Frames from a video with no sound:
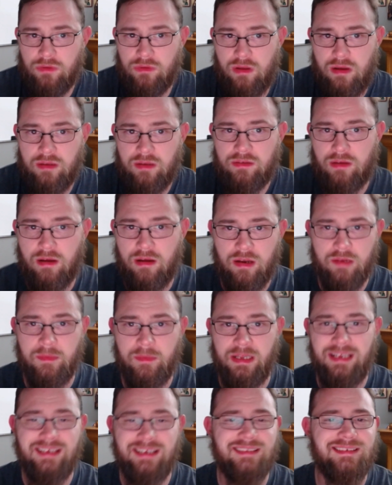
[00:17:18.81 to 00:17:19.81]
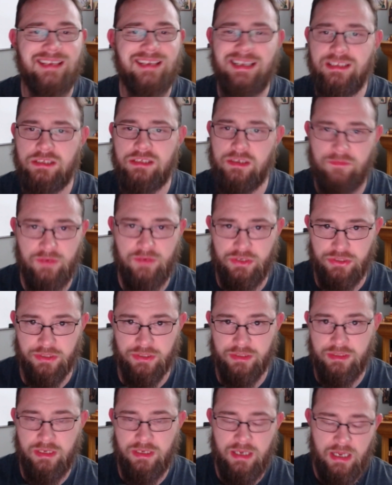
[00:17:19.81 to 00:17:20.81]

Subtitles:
autonomy, it's insufficient.